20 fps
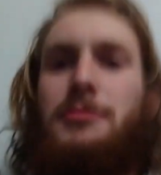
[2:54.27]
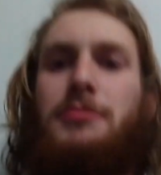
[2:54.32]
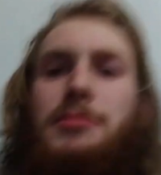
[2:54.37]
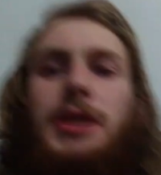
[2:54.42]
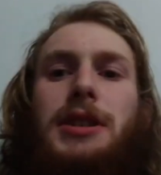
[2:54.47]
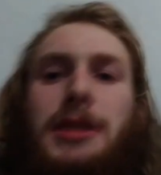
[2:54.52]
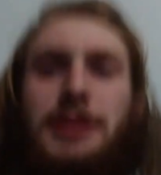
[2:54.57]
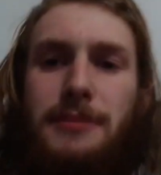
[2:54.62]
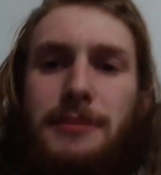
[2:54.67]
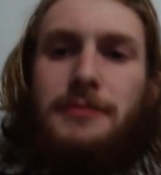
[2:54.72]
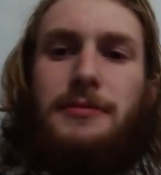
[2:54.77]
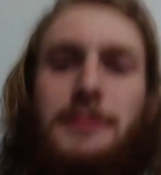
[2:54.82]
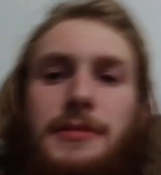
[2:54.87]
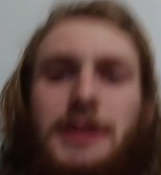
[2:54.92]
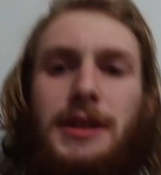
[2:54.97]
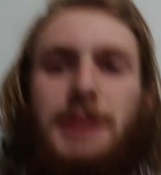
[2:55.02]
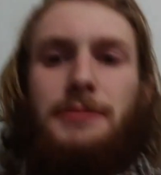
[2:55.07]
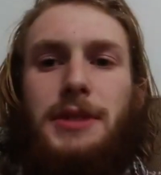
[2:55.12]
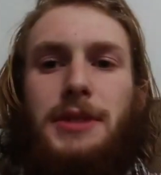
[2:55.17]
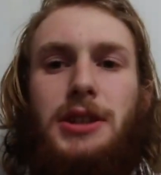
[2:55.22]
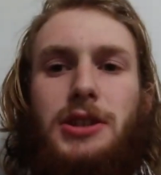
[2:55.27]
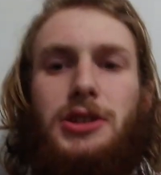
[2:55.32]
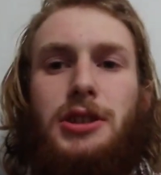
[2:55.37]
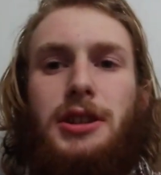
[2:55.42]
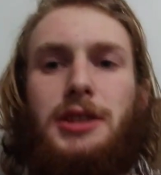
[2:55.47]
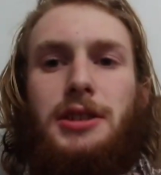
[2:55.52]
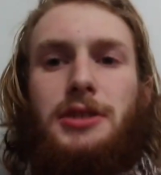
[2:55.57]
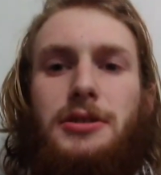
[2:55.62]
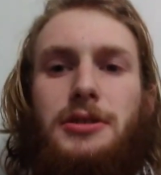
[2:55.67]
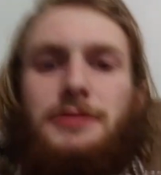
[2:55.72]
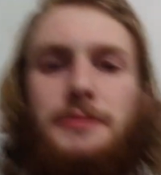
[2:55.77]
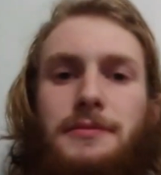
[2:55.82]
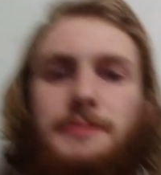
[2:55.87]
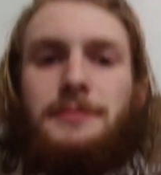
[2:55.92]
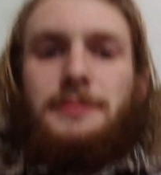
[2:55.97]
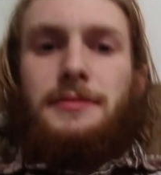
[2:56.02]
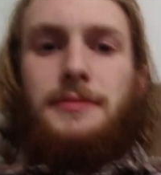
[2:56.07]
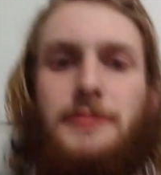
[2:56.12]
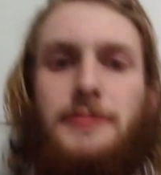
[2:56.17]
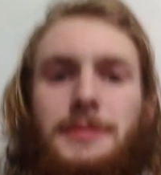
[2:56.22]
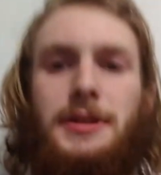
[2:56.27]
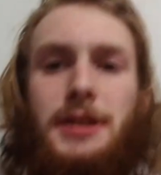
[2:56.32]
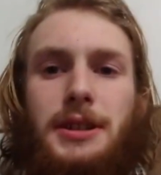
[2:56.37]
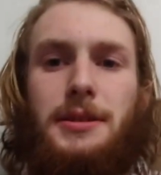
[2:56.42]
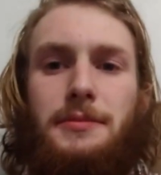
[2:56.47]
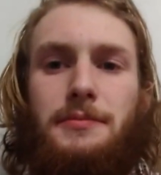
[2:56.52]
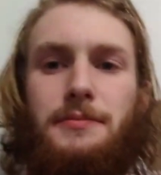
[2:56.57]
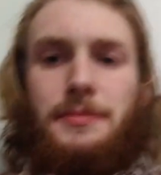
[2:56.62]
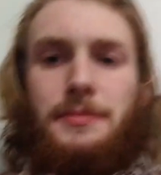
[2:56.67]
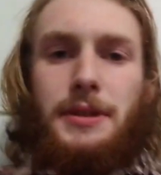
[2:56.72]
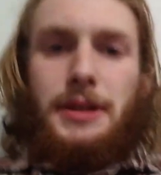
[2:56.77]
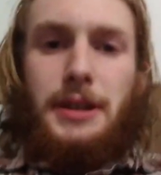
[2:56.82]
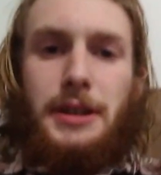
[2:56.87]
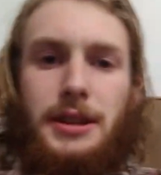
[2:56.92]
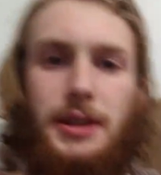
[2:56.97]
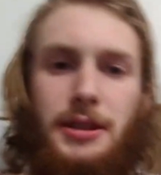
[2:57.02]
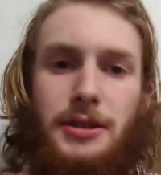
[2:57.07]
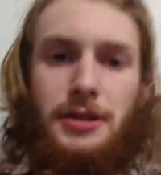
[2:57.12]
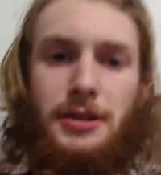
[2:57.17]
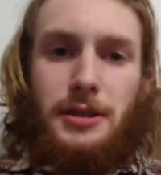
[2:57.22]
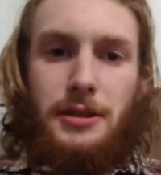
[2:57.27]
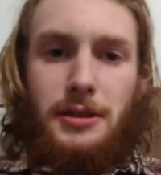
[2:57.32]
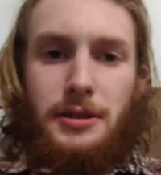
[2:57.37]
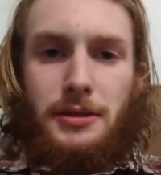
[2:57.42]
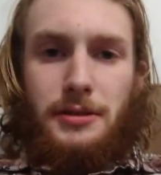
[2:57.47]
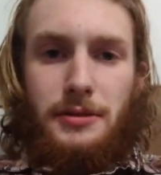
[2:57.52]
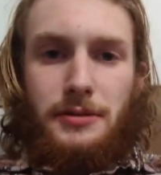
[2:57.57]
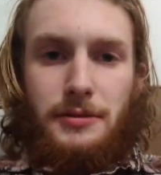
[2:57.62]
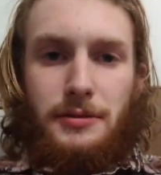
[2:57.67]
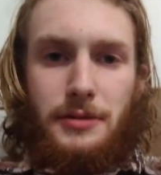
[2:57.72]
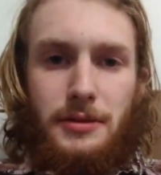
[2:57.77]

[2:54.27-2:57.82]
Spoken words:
But that might change. I'm planning to